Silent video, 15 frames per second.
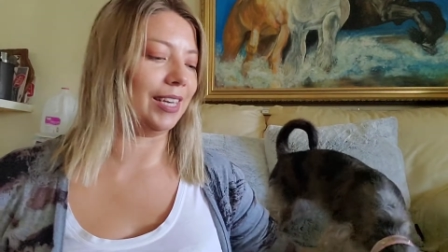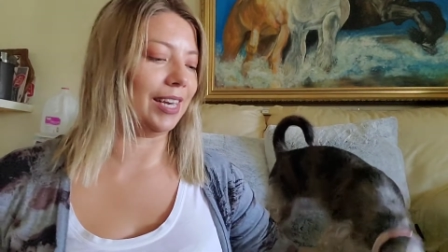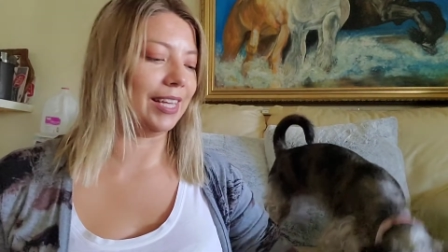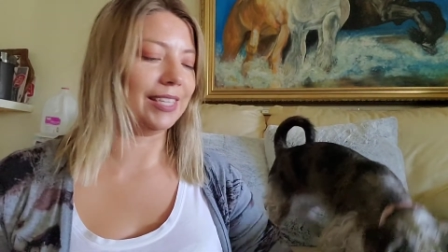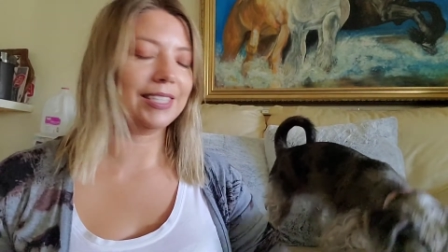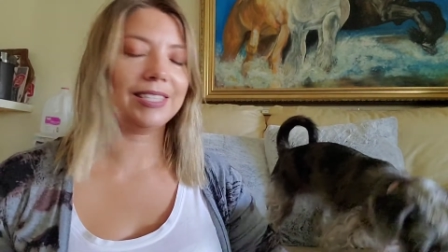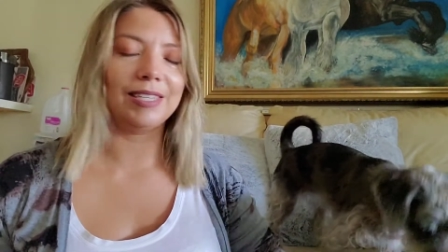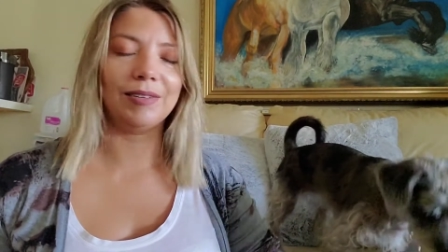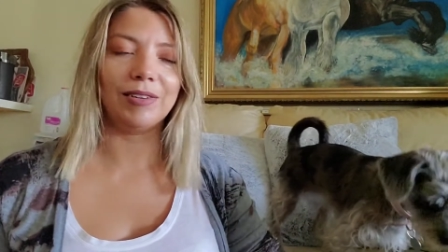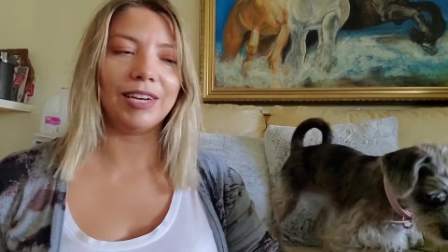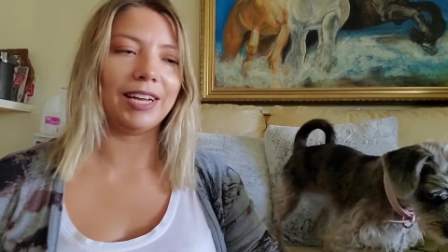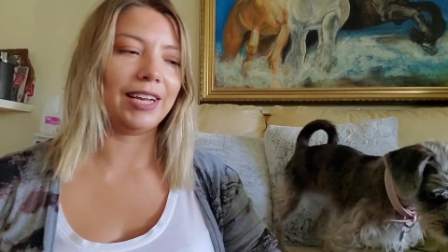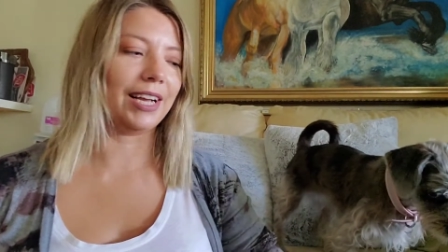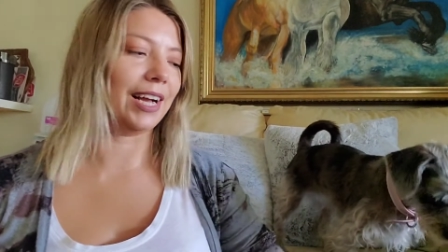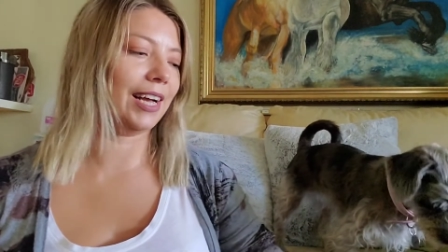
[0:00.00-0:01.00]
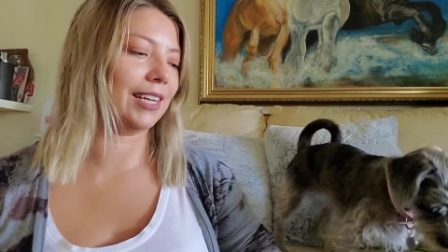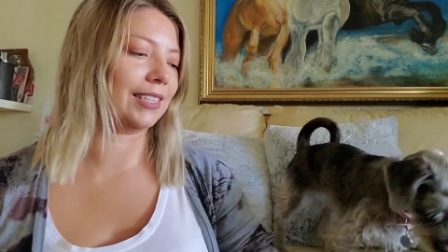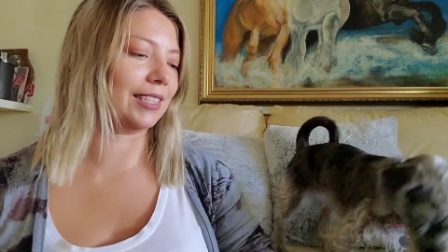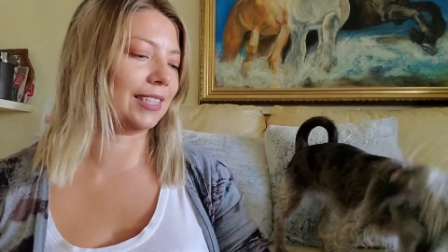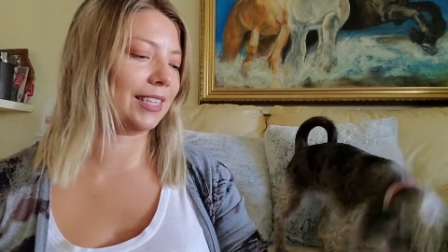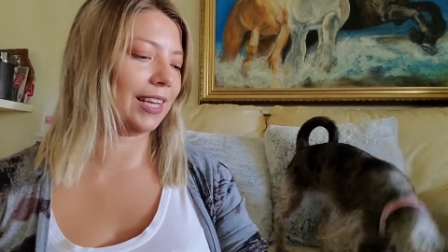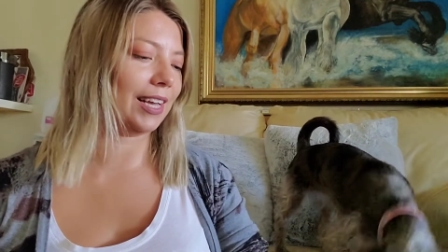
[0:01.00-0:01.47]
let's see what I got
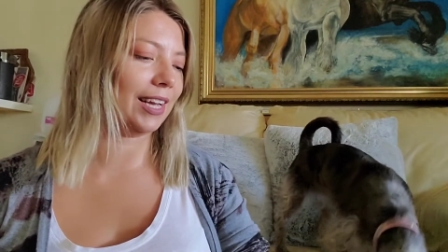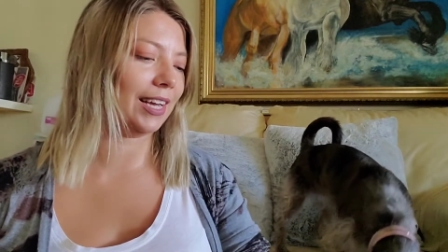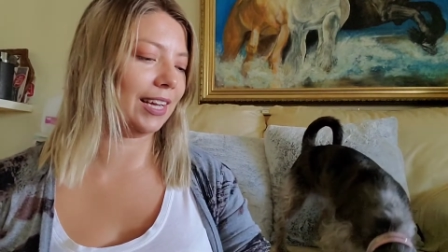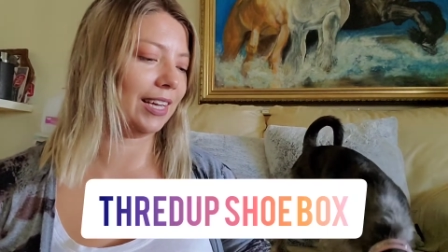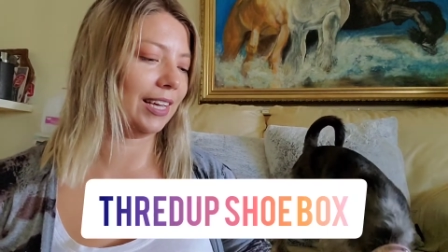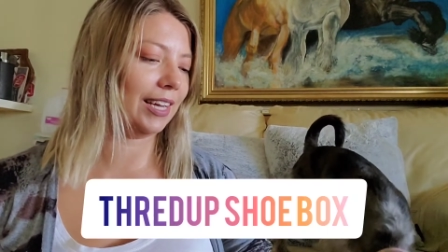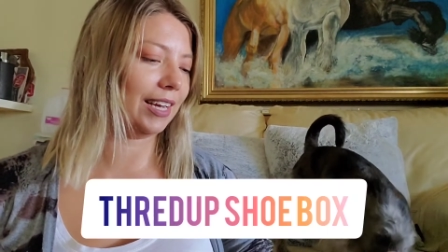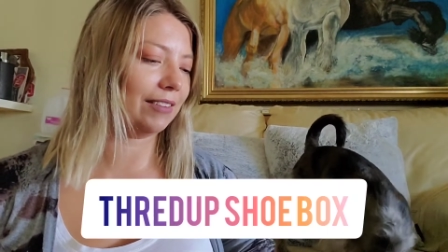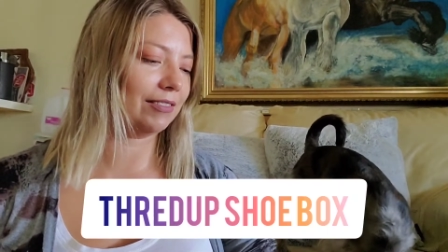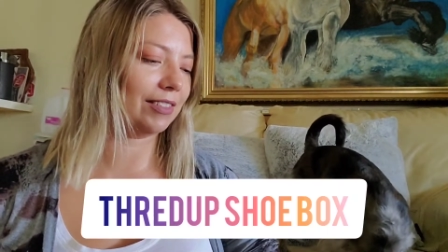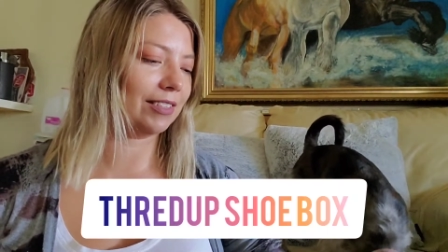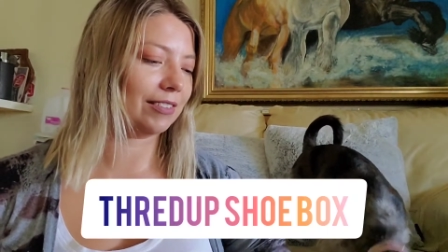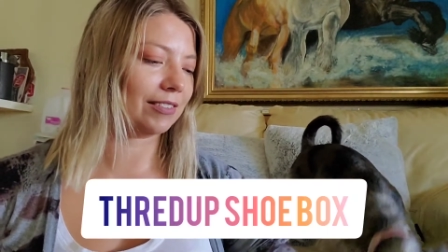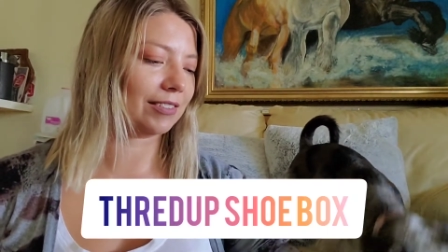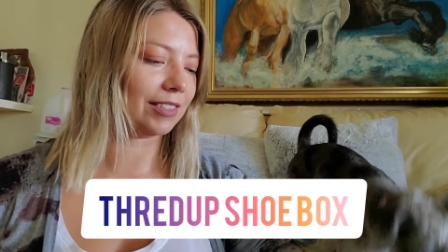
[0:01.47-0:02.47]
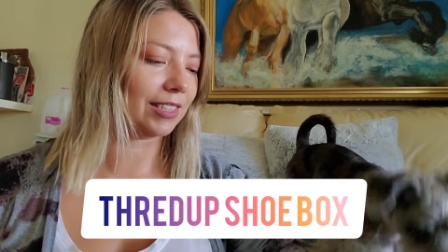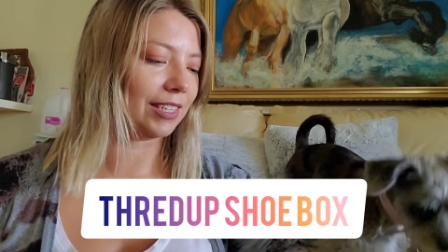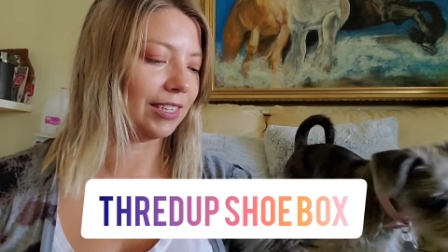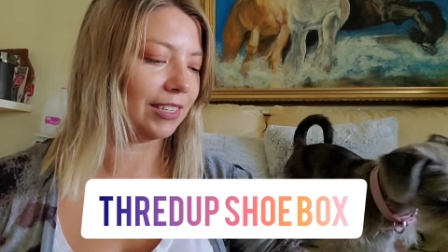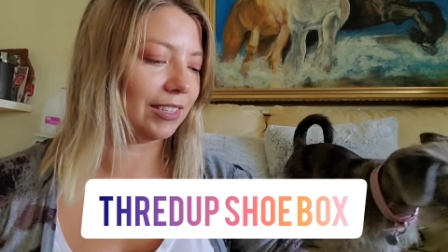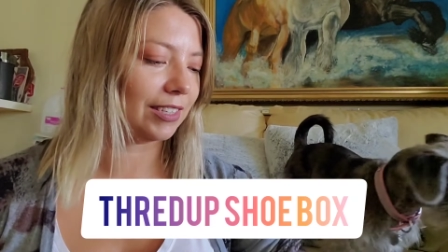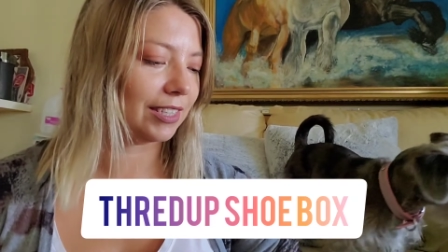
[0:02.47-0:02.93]
I haven't really
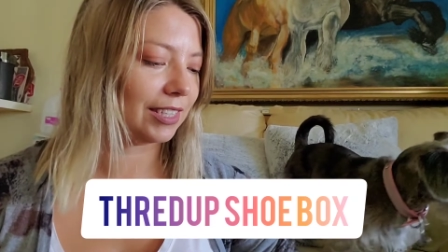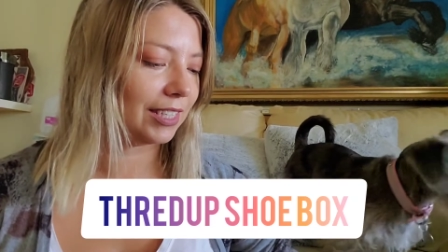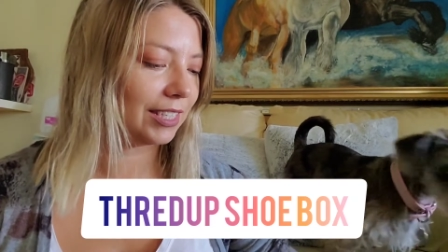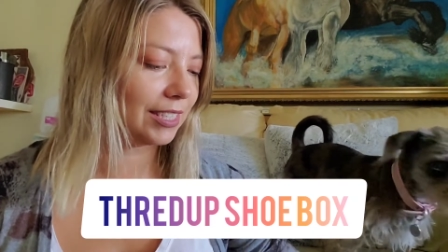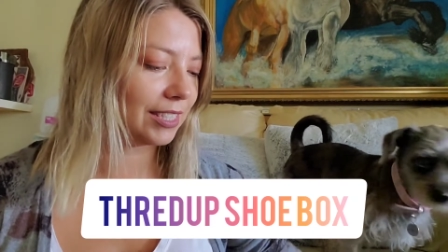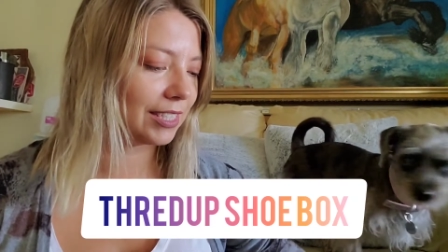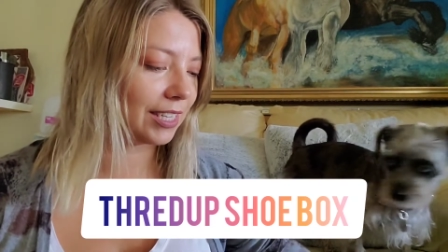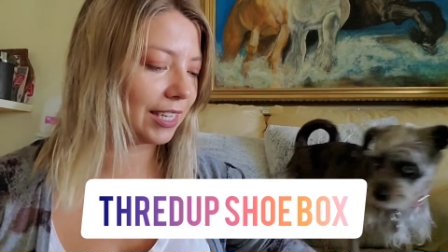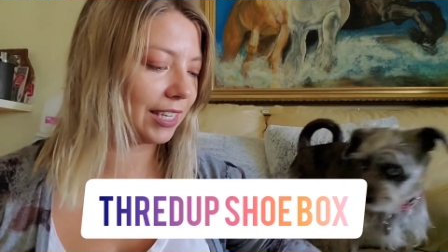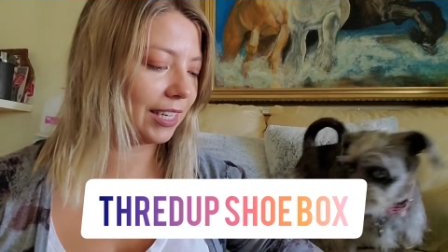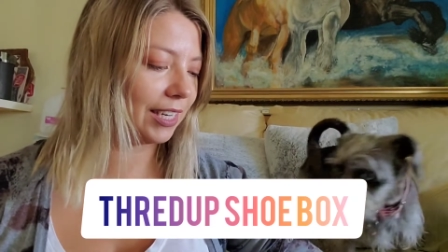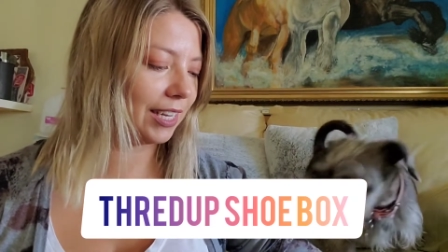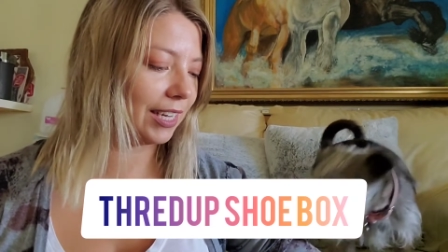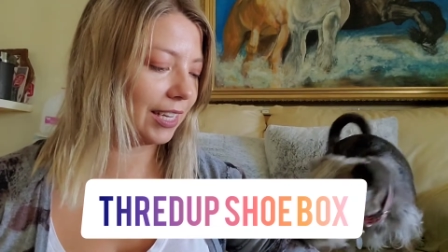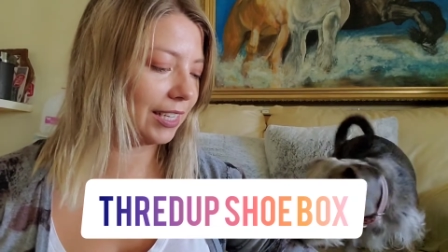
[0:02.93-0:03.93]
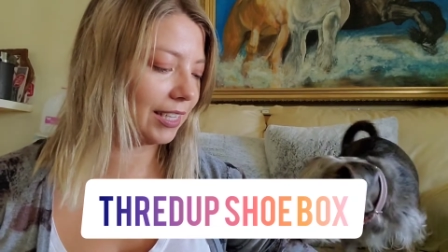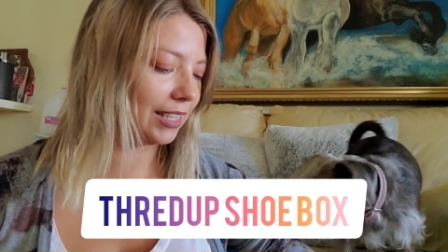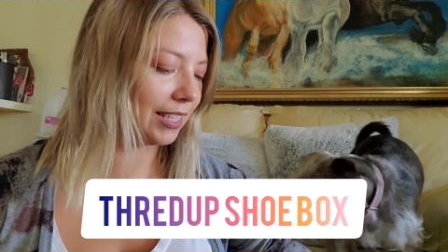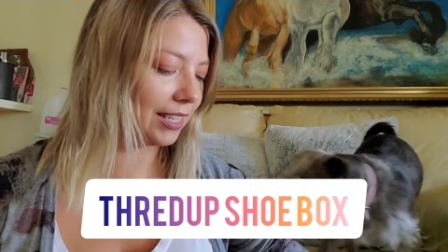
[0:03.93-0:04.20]
looked inside yet